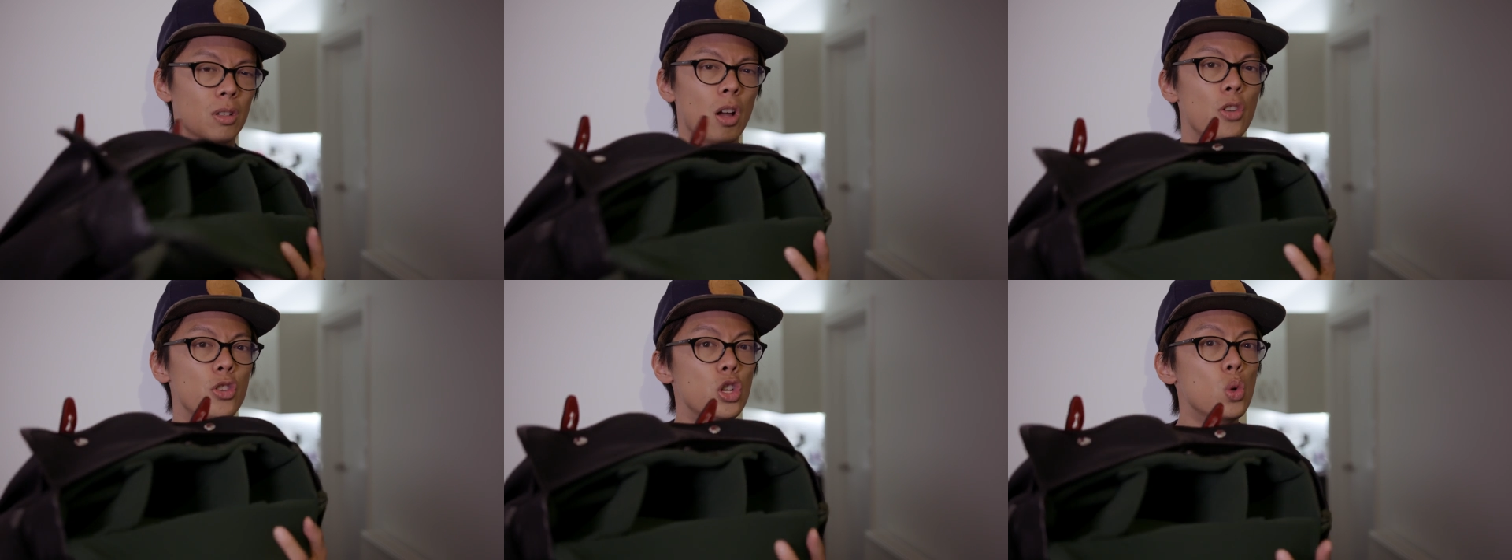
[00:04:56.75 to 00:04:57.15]

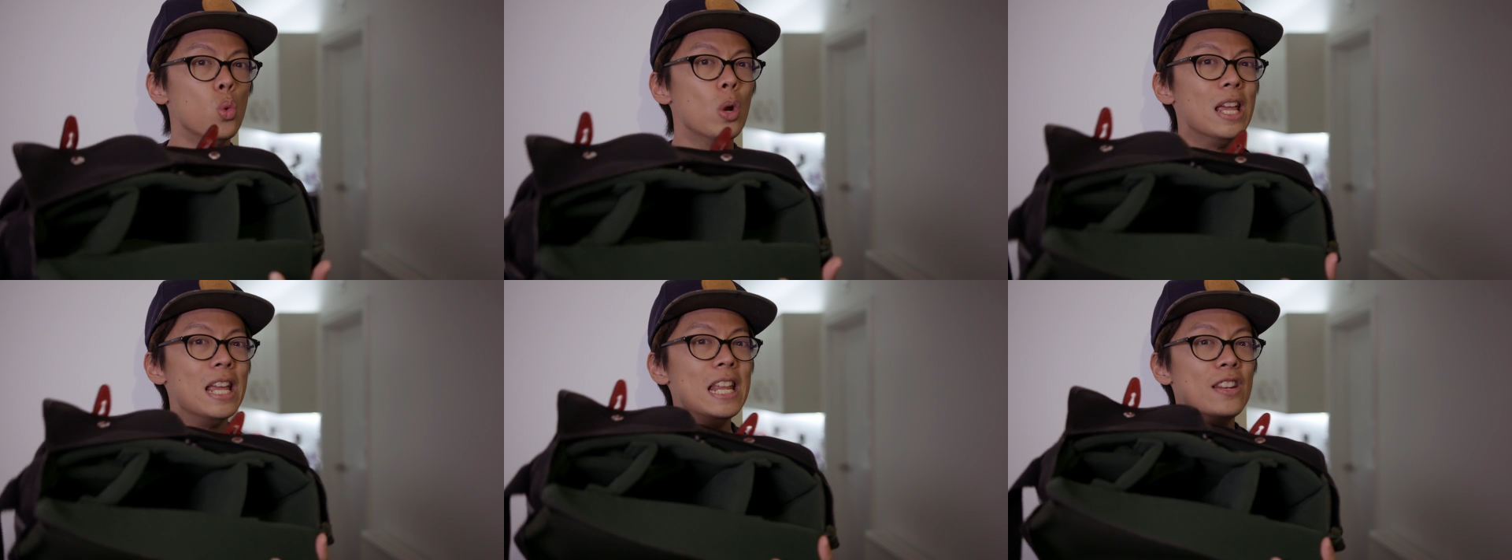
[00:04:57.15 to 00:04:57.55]
A
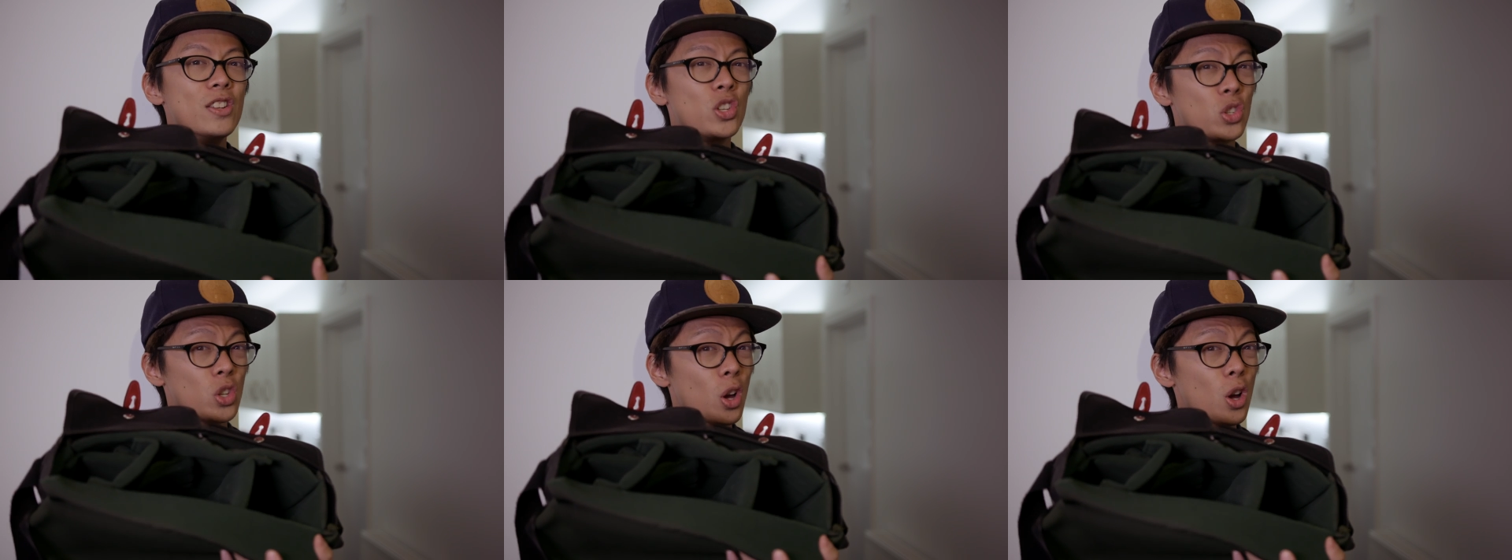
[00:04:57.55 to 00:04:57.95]
new
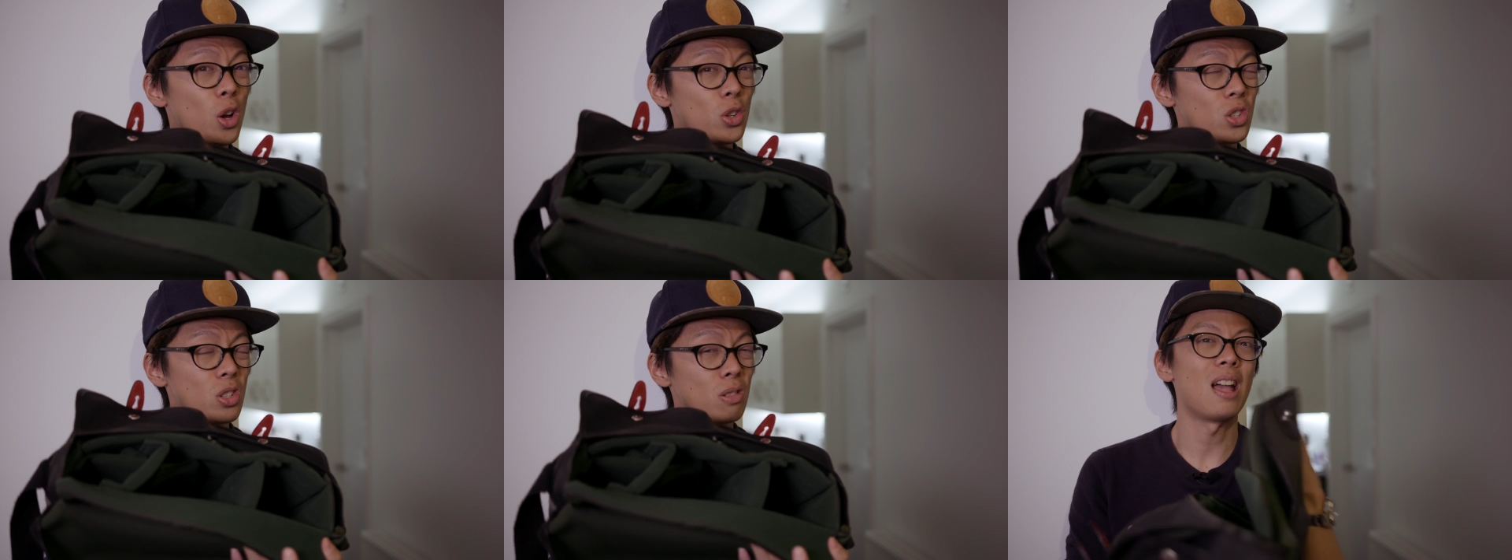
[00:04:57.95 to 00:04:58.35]

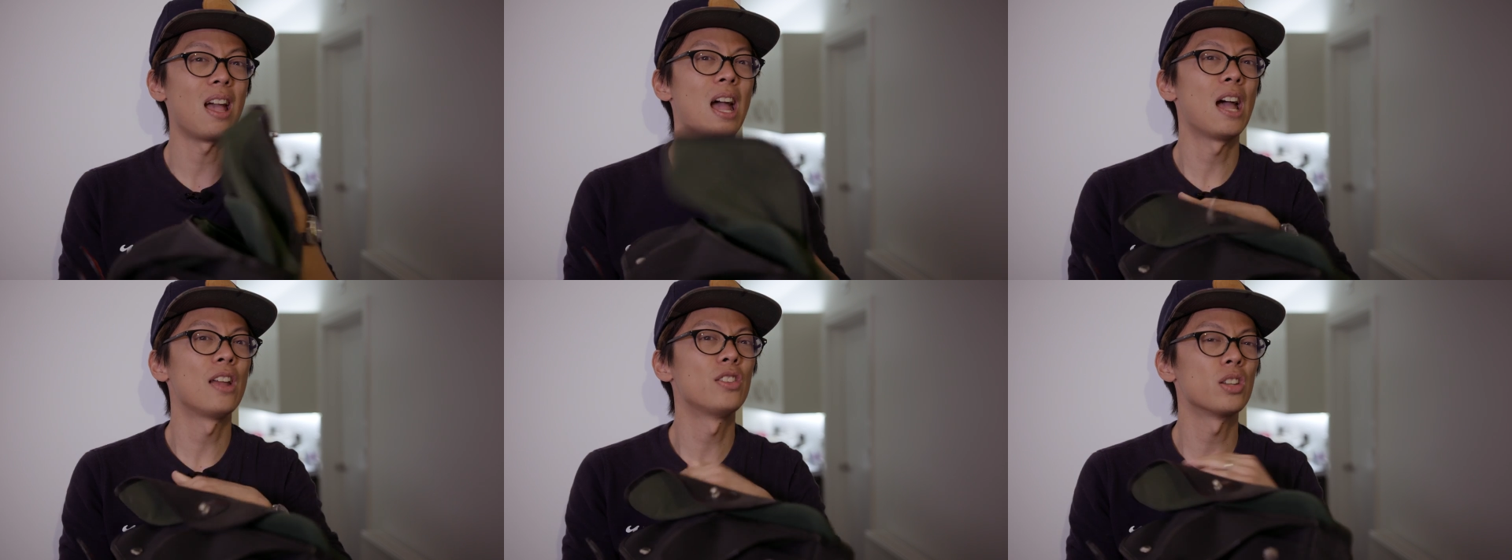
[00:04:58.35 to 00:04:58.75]
insert,
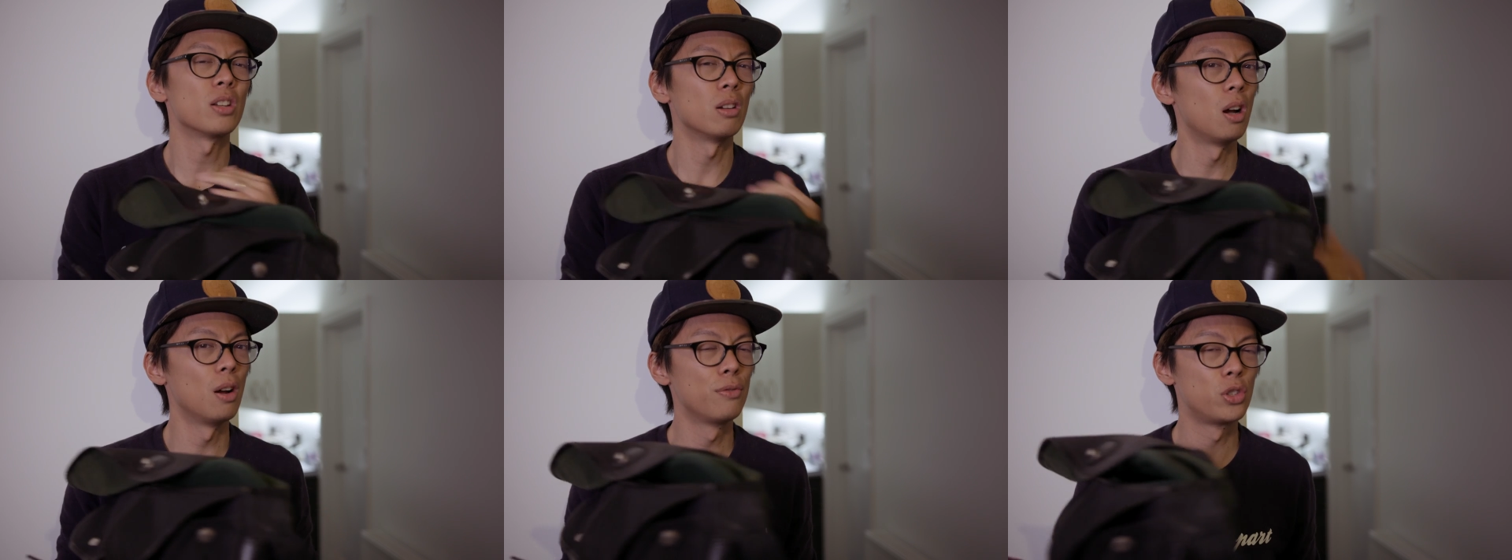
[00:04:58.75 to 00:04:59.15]
and
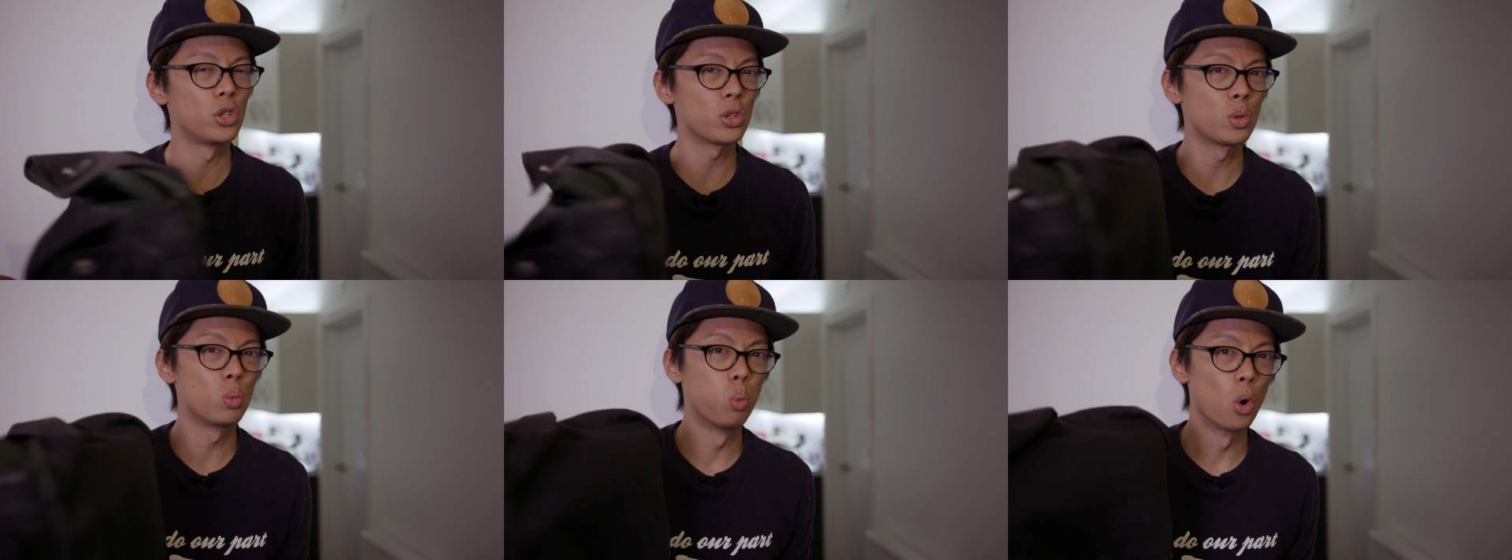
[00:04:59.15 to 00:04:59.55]
I've
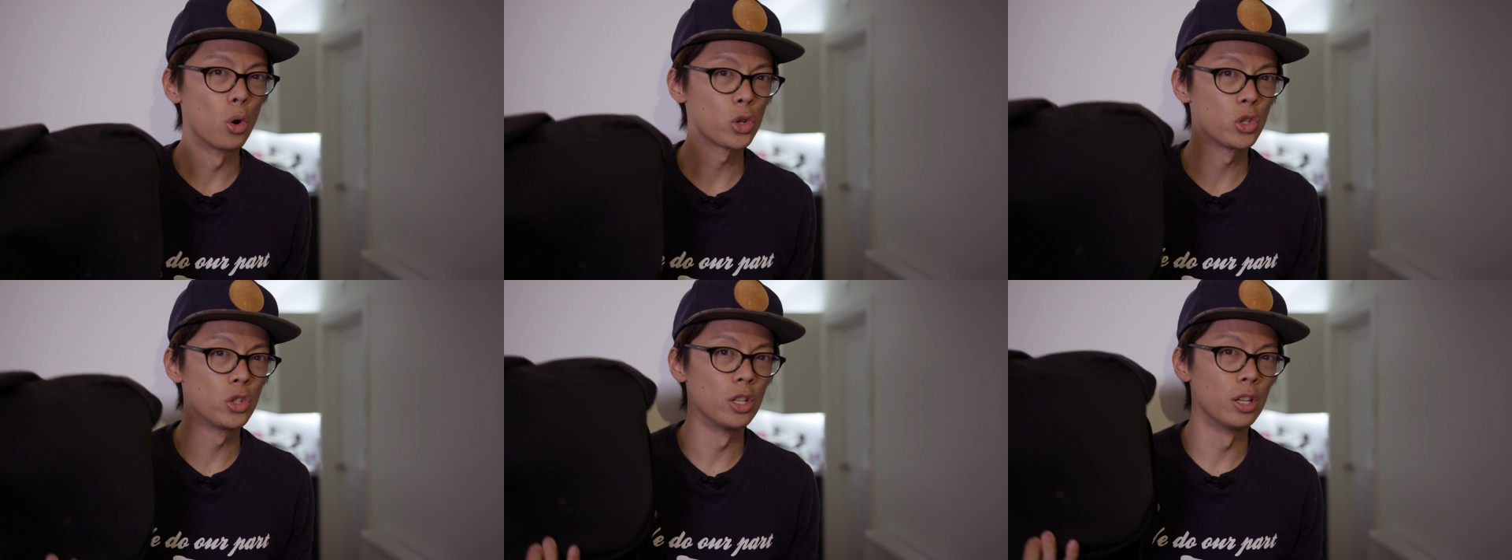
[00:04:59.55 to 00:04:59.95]
just washed